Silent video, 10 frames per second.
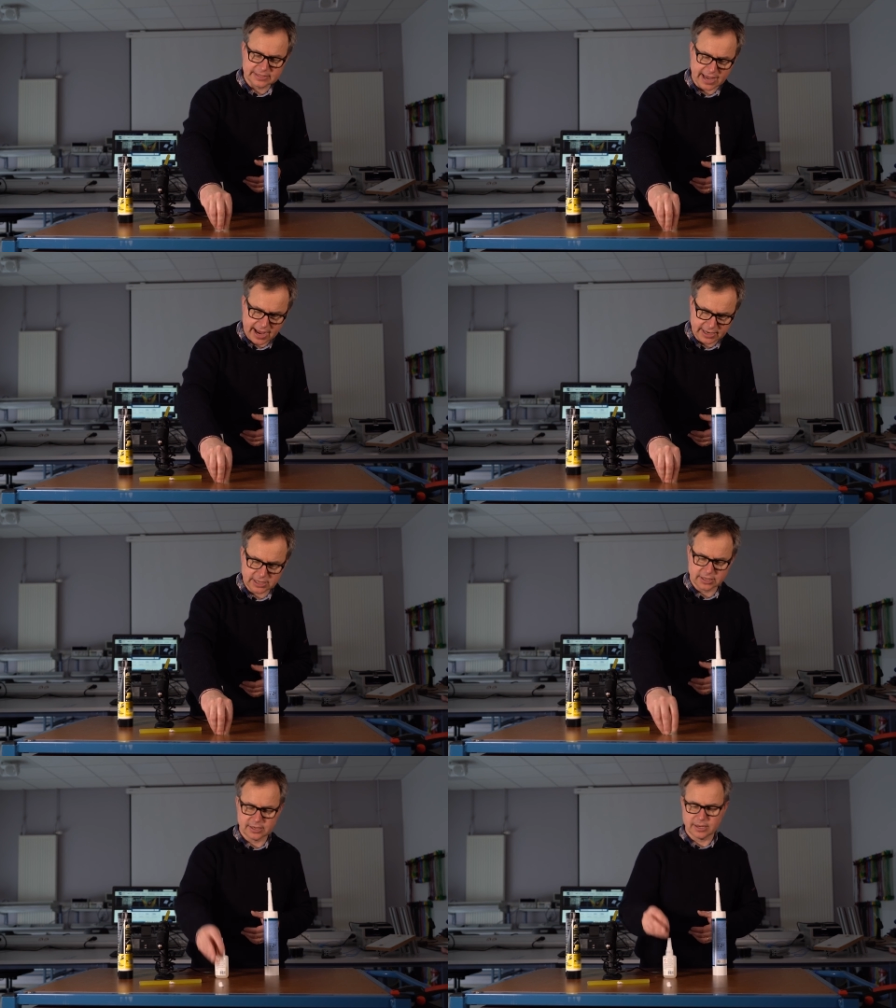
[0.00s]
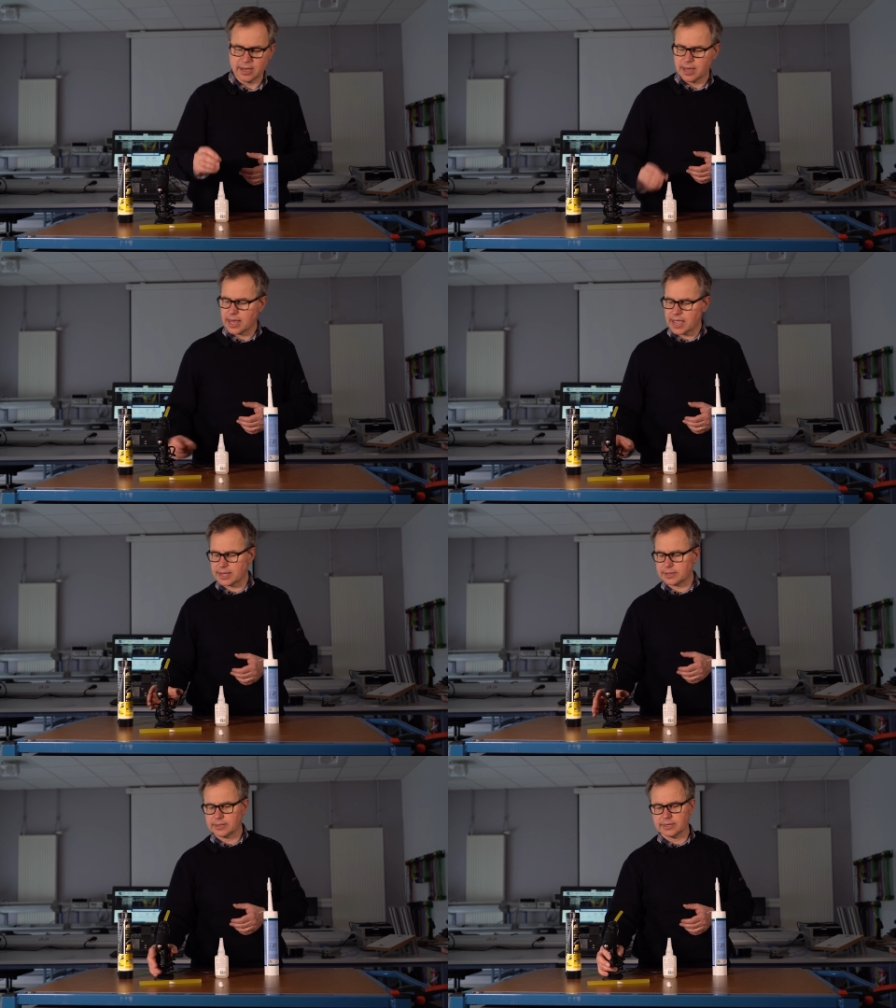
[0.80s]
tack
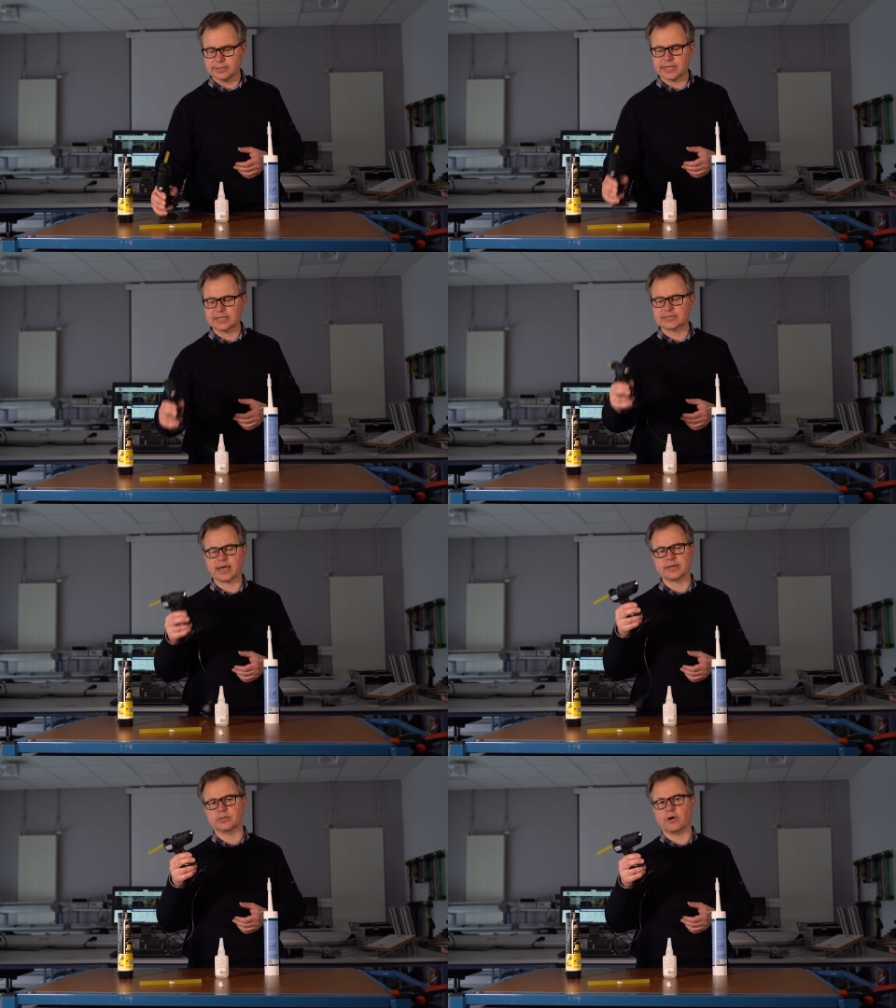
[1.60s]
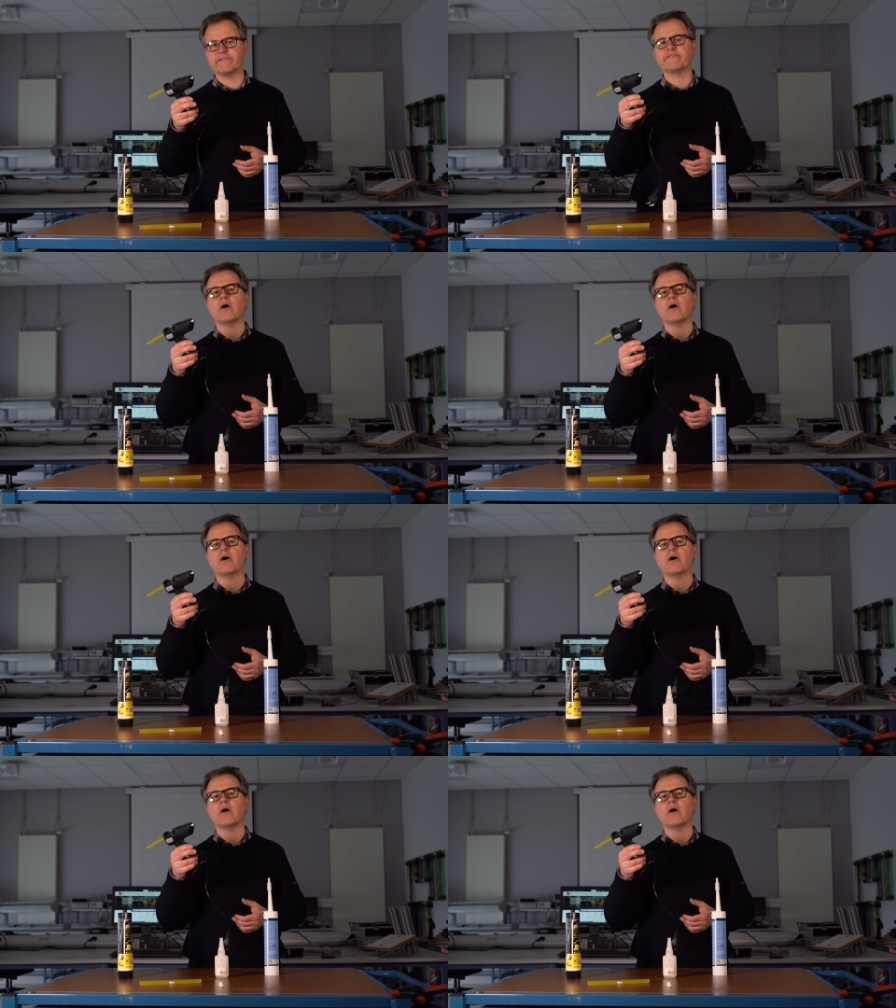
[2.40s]
and that kind of